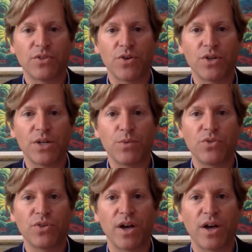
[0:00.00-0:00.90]
So it
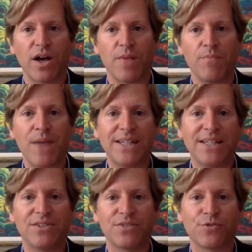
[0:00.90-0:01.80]
was
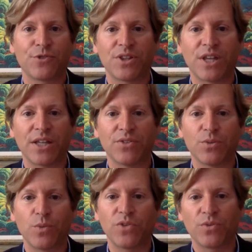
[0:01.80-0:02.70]
many different things.
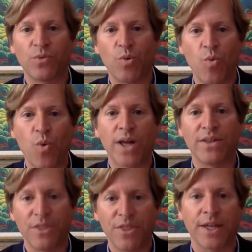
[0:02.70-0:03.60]
It wasn't
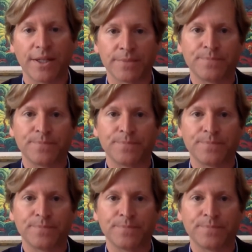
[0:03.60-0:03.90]
one thing.